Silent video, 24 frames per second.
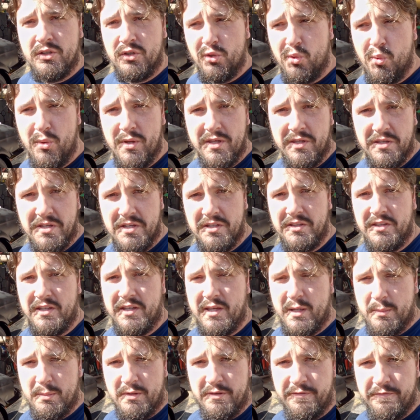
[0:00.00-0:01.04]
tweaking to
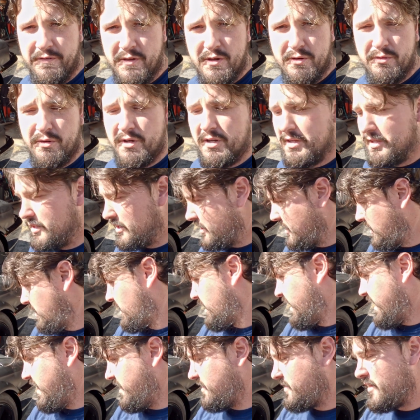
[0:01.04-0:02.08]
get them to fit right
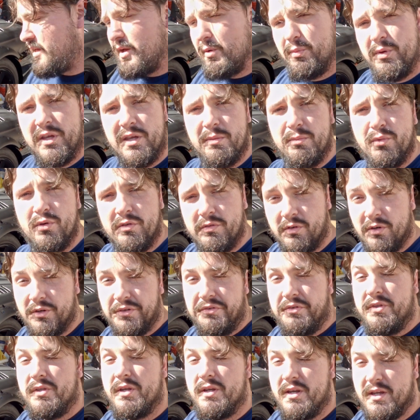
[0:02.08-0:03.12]
and then we can move
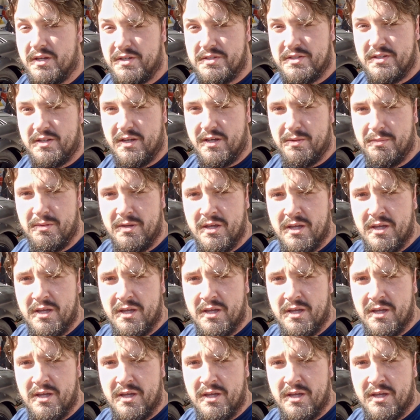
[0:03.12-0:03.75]
on to the next step